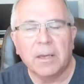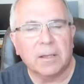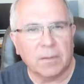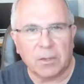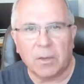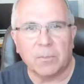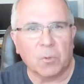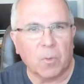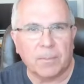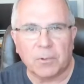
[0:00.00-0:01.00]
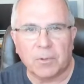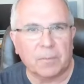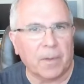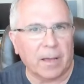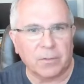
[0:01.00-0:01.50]
it's like you have your wipers on
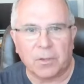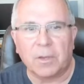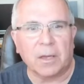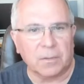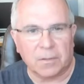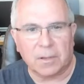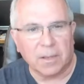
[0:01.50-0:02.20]
fast and you can't see.